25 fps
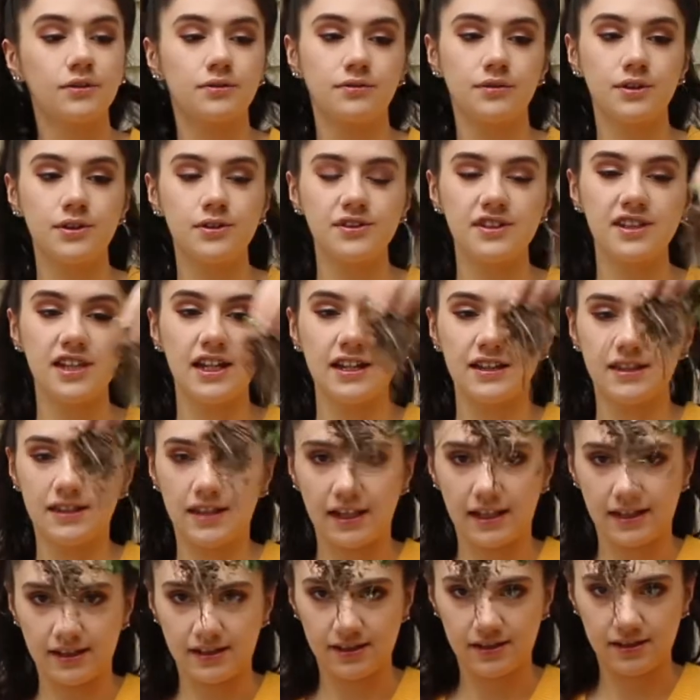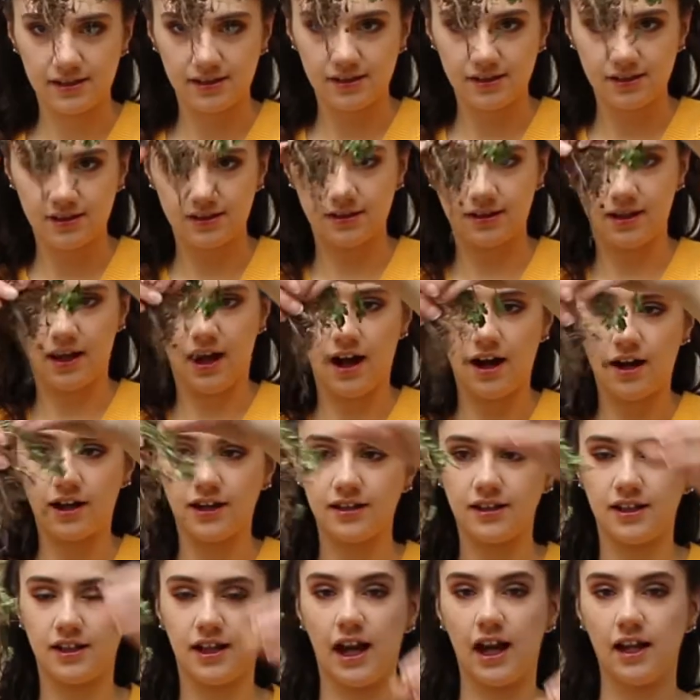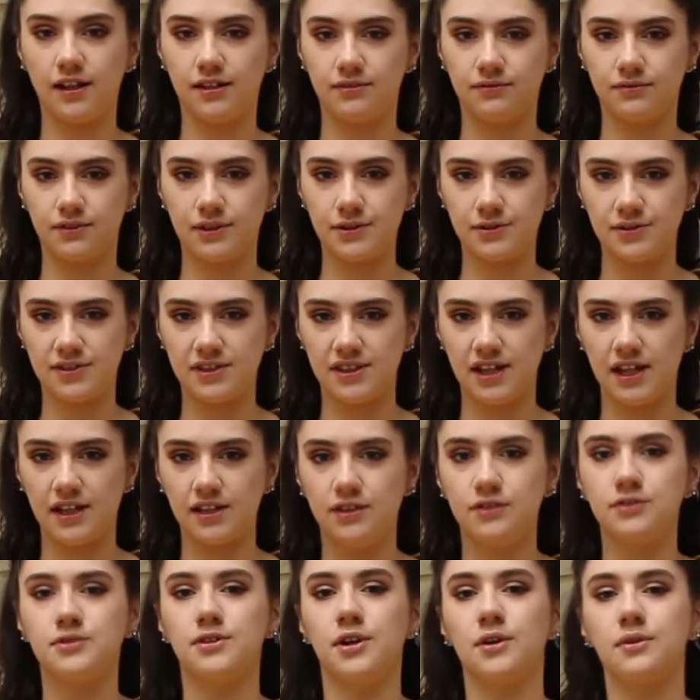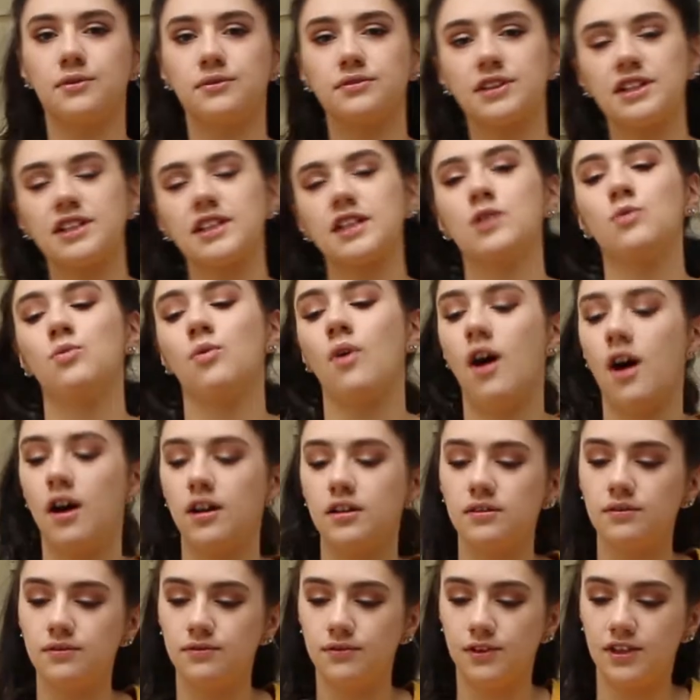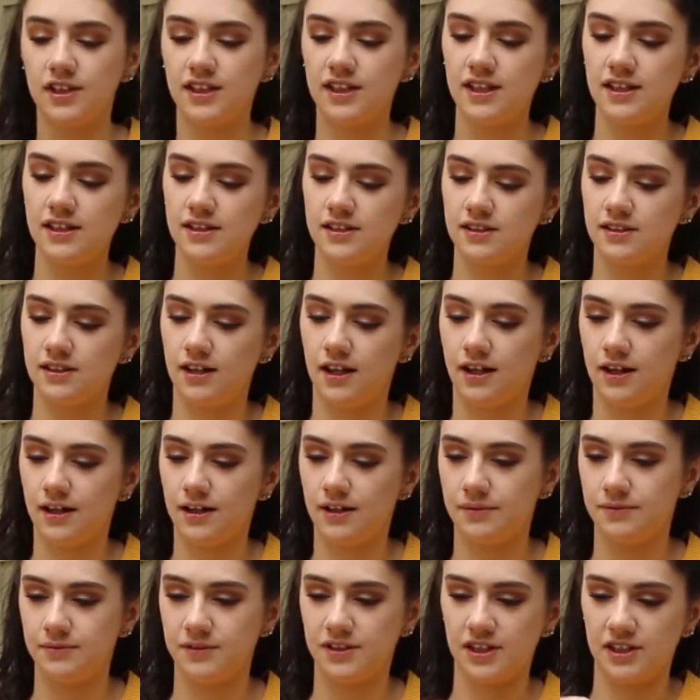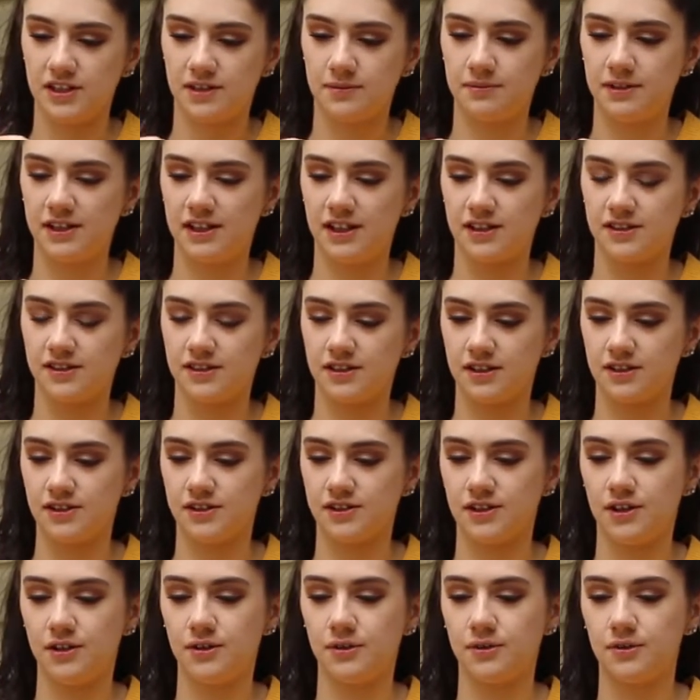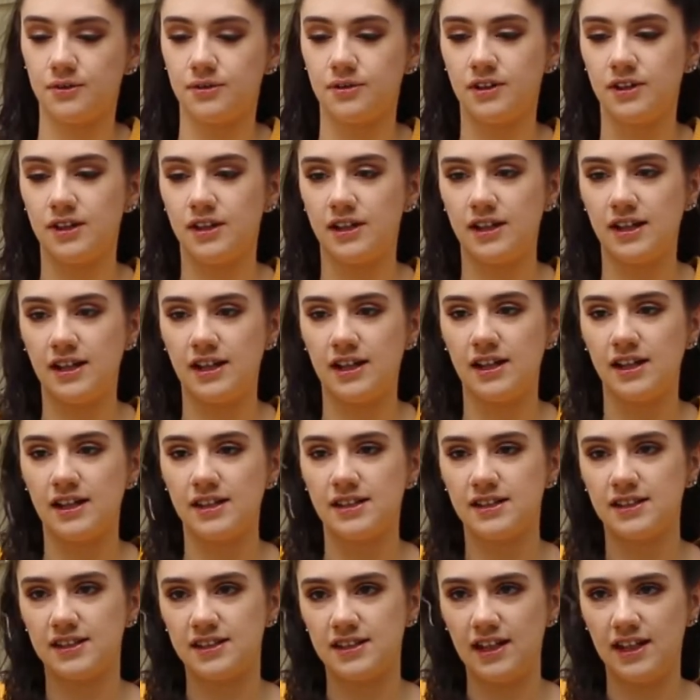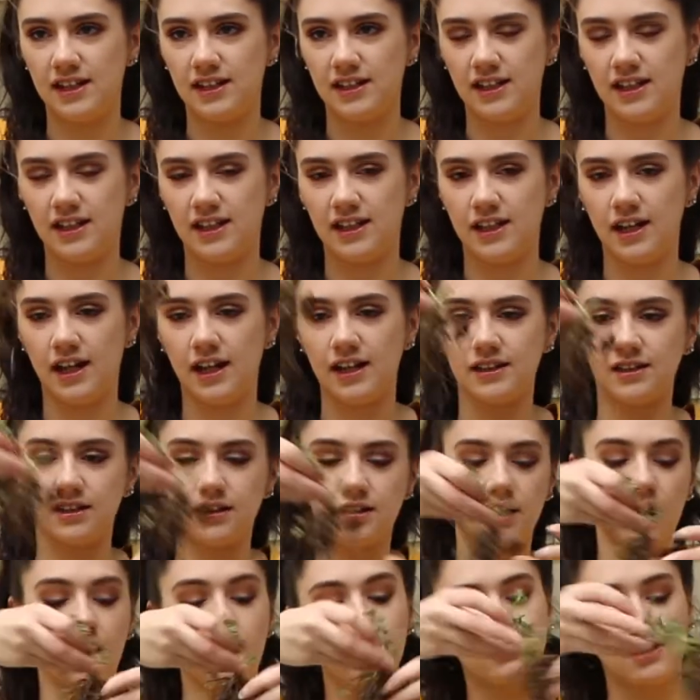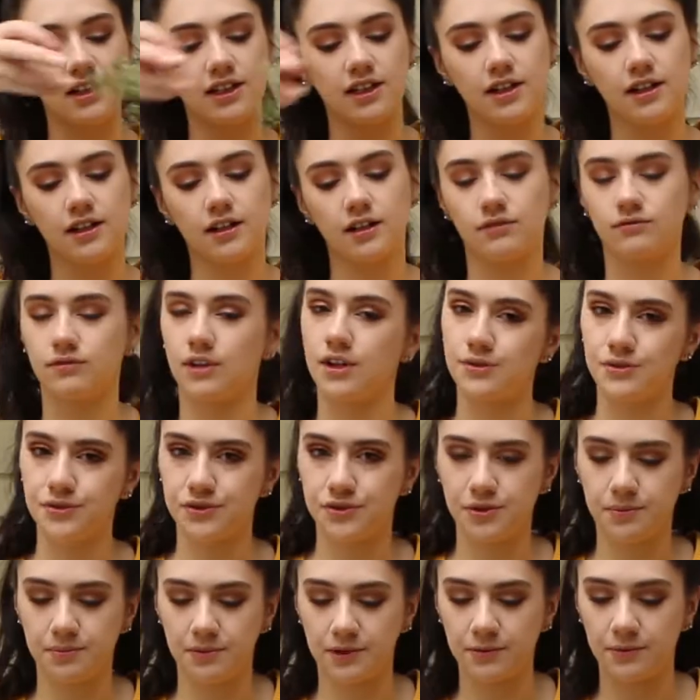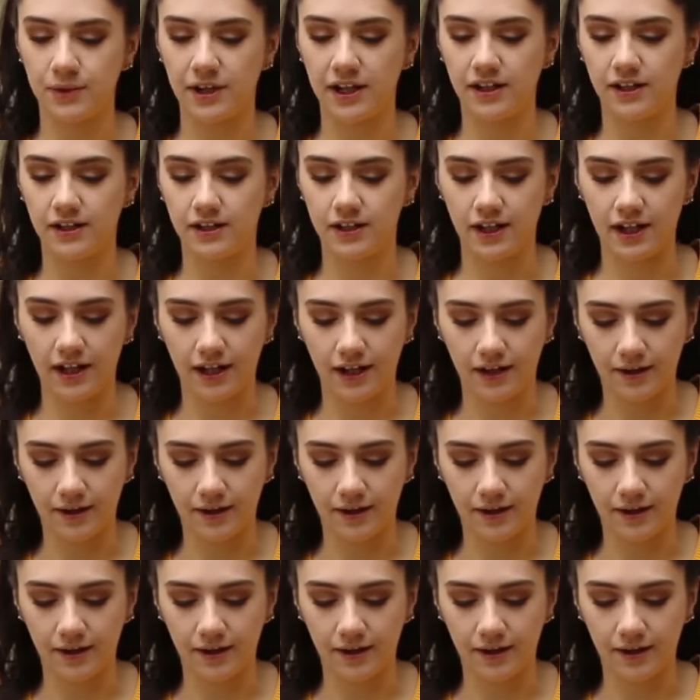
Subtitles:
Roots like this are the kind of roots that you don't really want for this, just because they're so skinny and they're not really going to roast super well.